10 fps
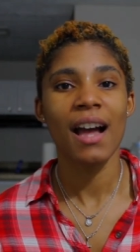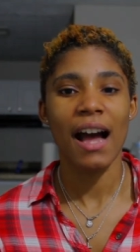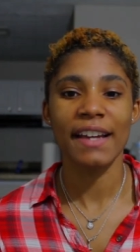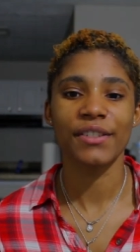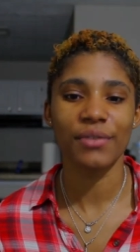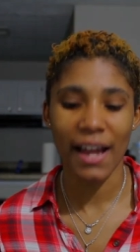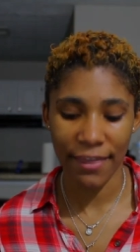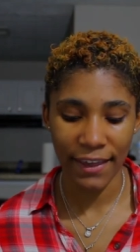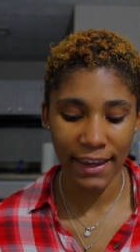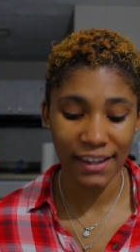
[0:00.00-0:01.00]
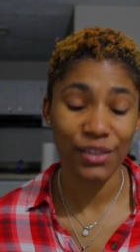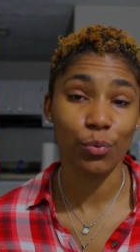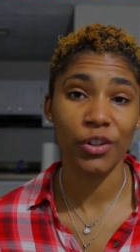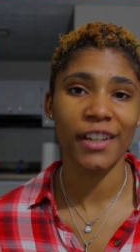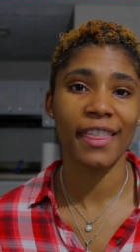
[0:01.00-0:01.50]
I do not think it is
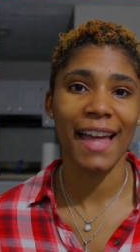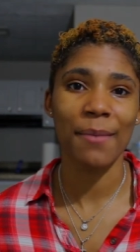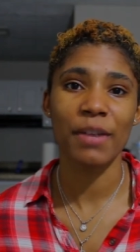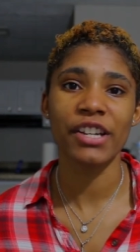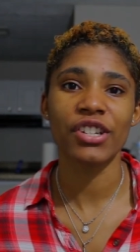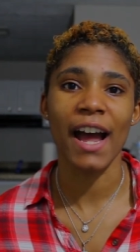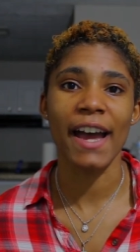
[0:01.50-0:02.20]
worth that much.